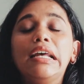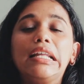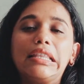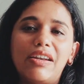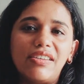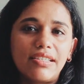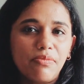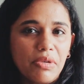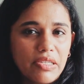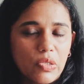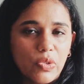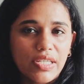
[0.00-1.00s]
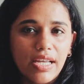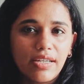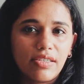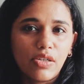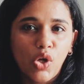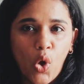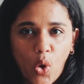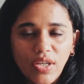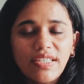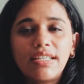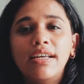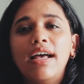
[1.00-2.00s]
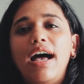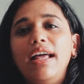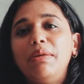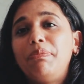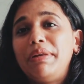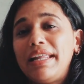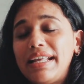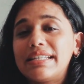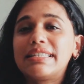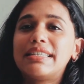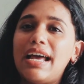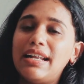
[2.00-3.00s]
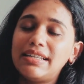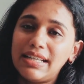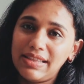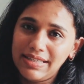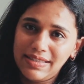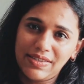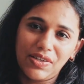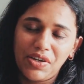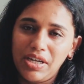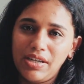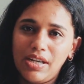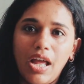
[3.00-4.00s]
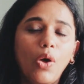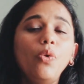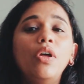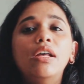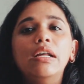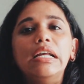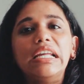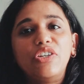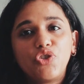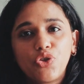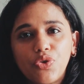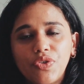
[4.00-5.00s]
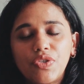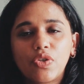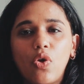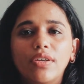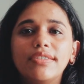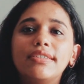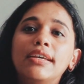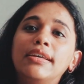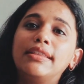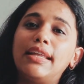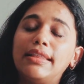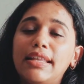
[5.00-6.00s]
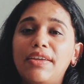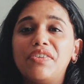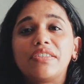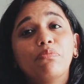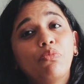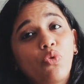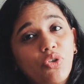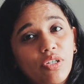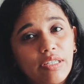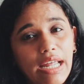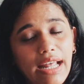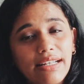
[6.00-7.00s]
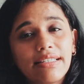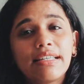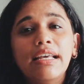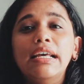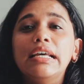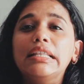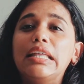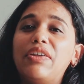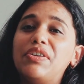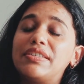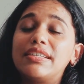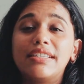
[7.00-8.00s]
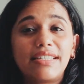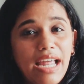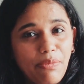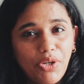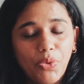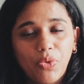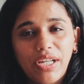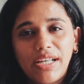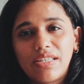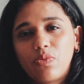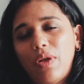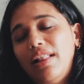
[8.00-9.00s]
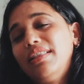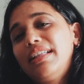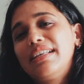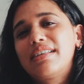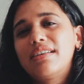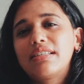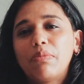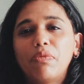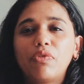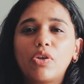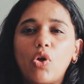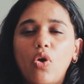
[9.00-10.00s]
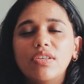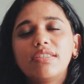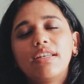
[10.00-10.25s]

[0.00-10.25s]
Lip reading: There are some associated costs. I'll place that in the screen now. Insurance cost, then there is a motor tax, there is stamp duty as well. These are some of the costs.